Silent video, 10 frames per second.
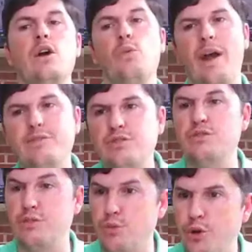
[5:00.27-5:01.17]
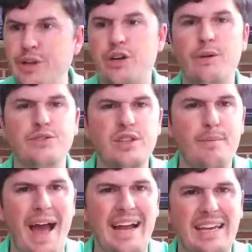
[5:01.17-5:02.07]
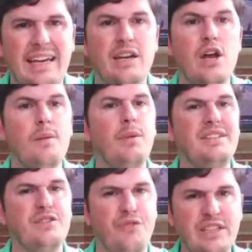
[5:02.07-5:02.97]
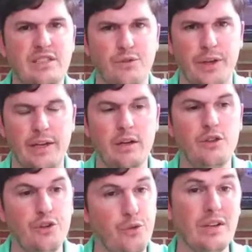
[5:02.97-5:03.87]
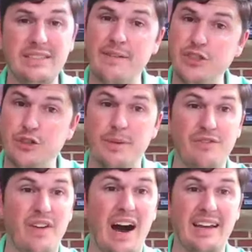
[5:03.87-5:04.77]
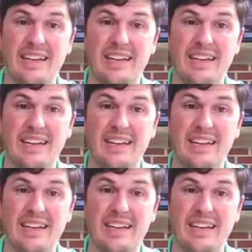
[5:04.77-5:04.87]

We're have some learning curves in the back end, but defensively, the front seven should be fine.